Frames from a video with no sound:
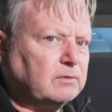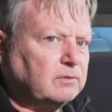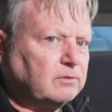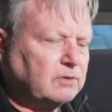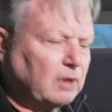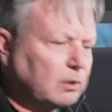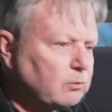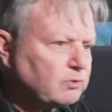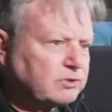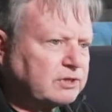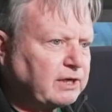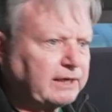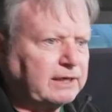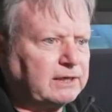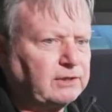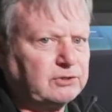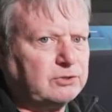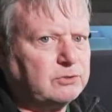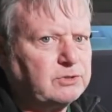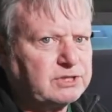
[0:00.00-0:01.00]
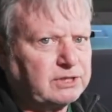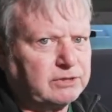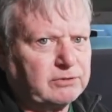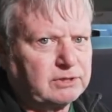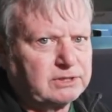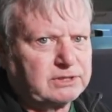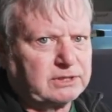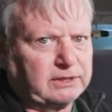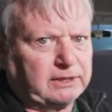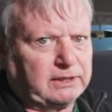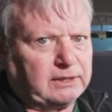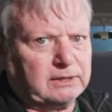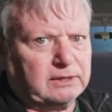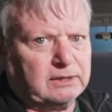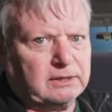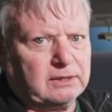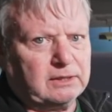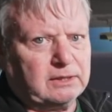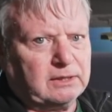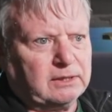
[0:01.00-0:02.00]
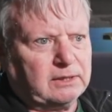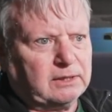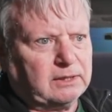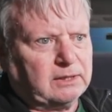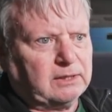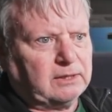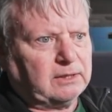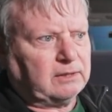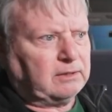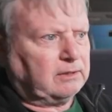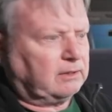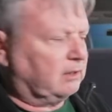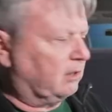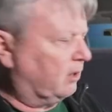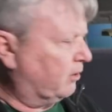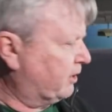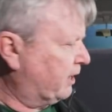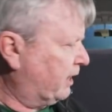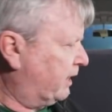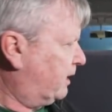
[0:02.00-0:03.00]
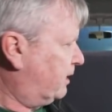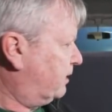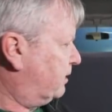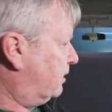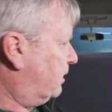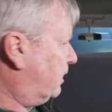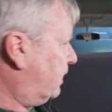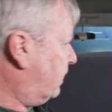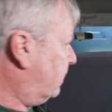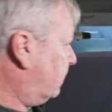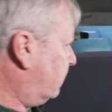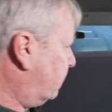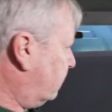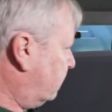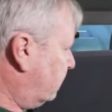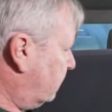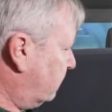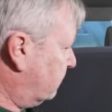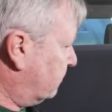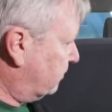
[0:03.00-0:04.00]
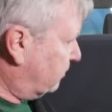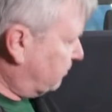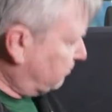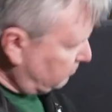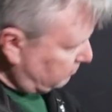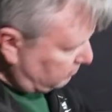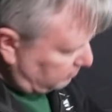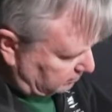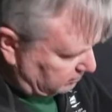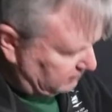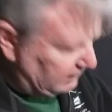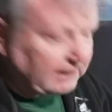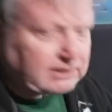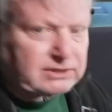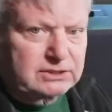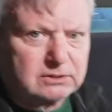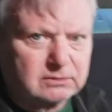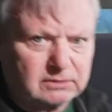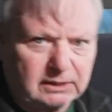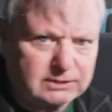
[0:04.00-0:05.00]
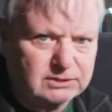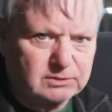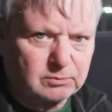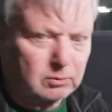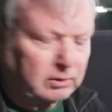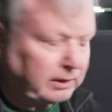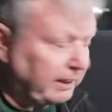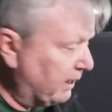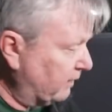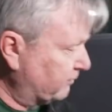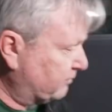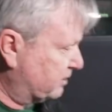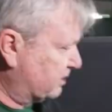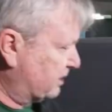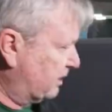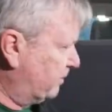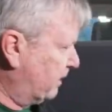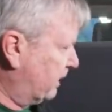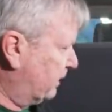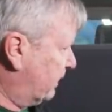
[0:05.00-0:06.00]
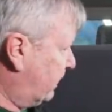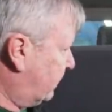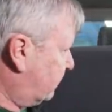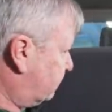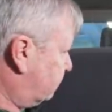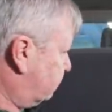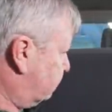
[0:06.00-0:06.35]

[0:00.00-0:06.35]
Don't take it too seriously. Okay, that's all I have to say about that.